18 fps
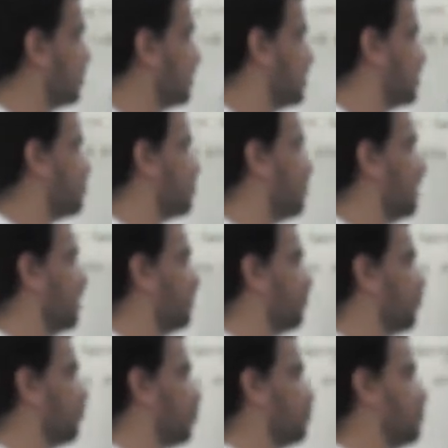is made
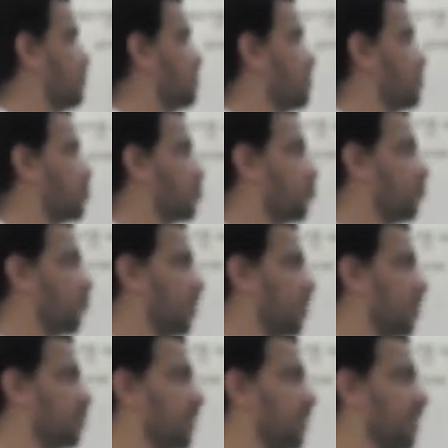from a
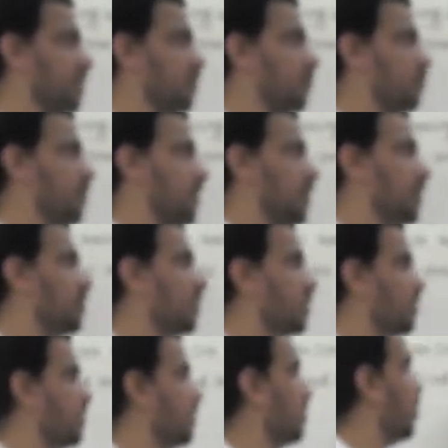square metal plate
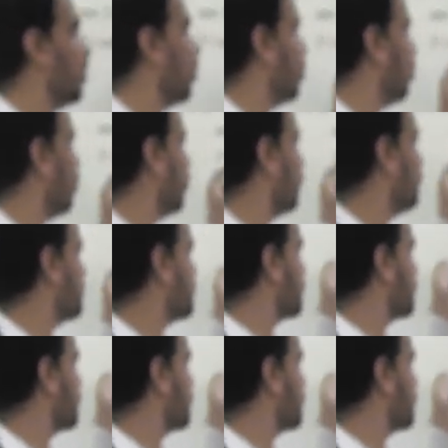of